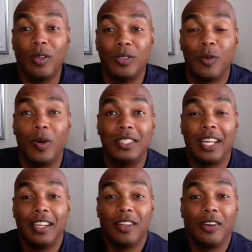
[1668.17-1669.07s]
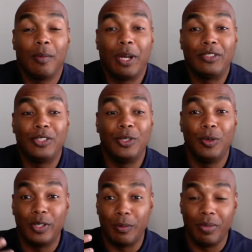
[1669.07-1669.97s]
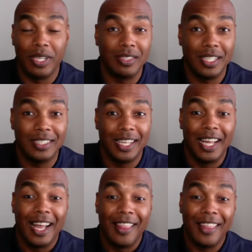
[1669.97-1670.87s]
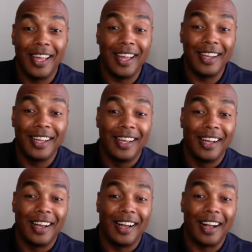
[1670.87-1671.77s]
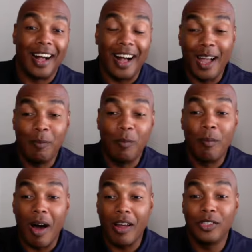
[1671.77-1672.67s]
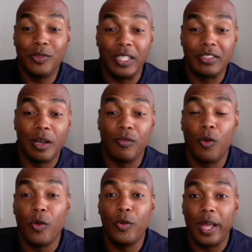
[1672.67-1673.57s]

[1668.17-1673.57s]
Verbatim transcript: So once I get to learn about you and your business, then I'm monitoring stuff for you.